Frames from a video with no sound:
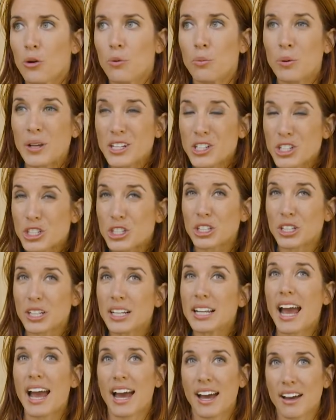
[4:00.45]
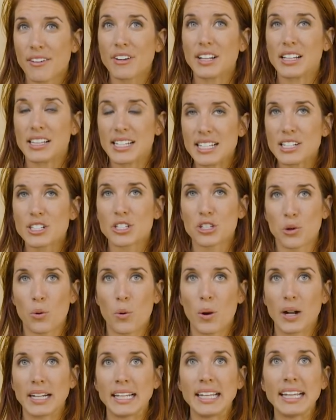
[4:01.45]
We should have at least
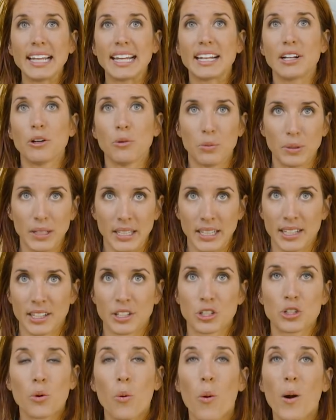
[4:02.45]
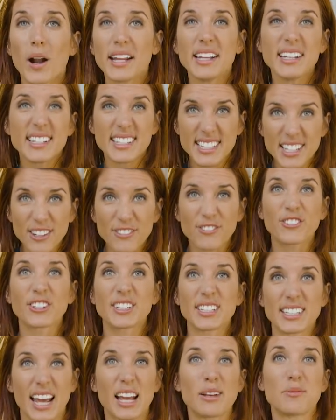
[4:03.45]
20 in a week, 20
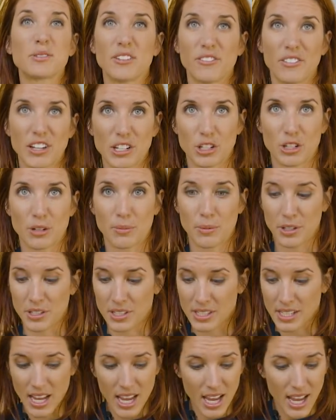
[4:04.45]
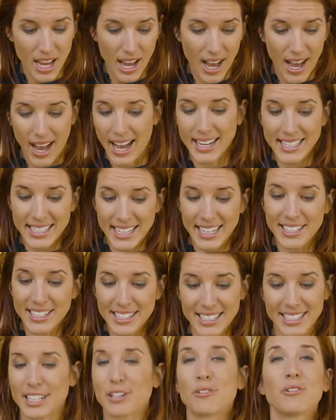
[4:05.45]
different types of vegetables. I tend to
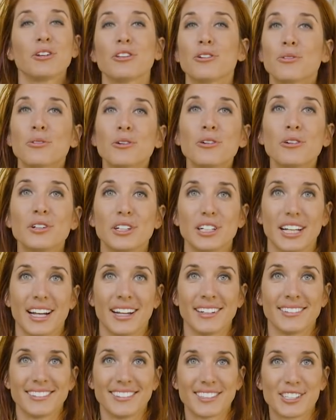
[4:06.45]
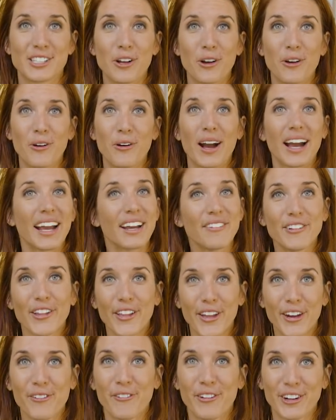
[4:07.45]
stick with arugula, so I have a
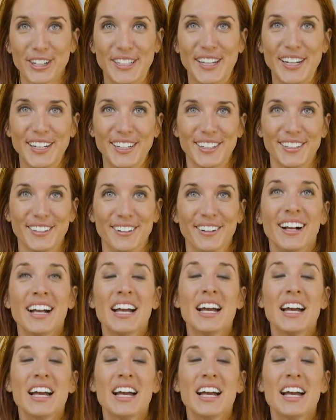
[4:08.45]
lot of work to do.